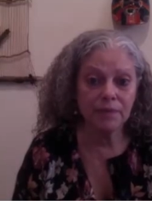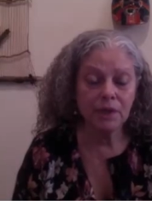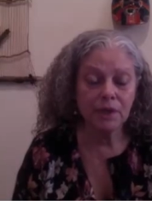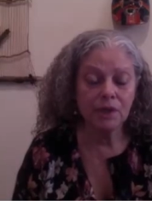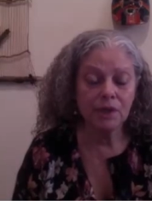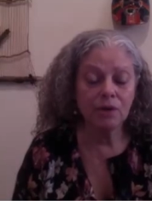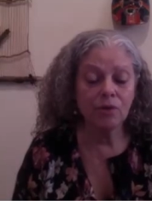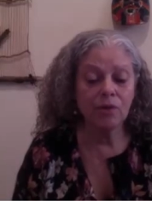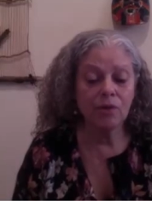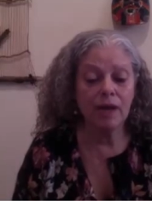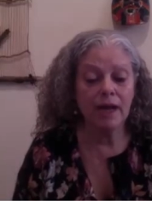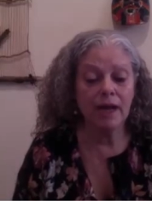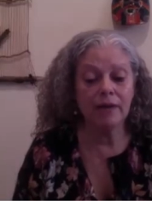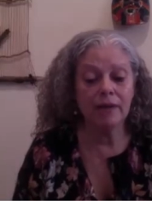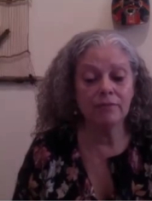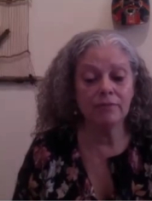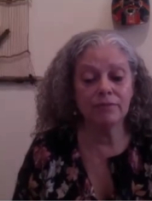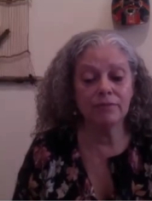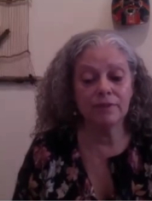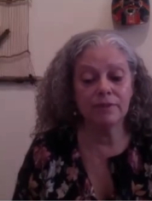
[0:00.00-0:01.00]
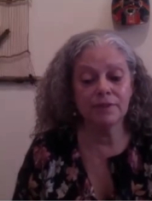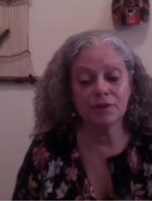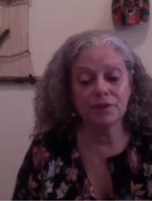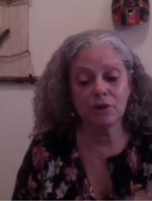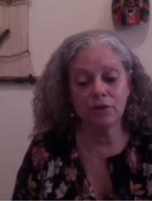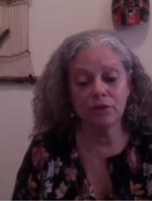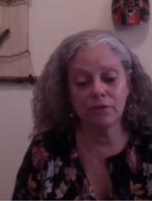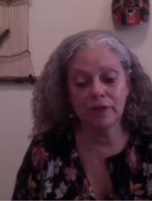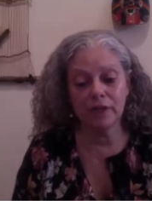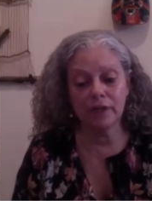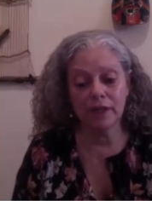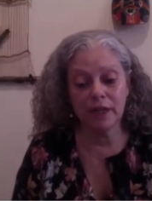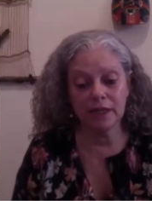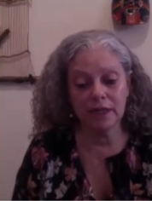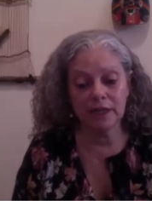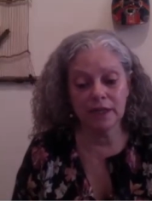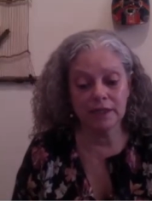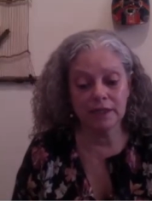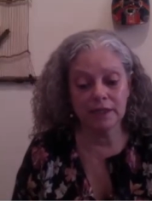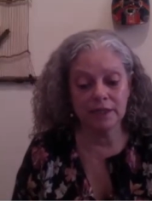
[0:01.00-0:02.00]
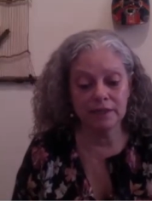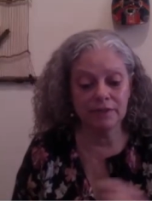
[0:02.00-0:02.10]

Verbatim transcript: who have, as Herbie Cleckley,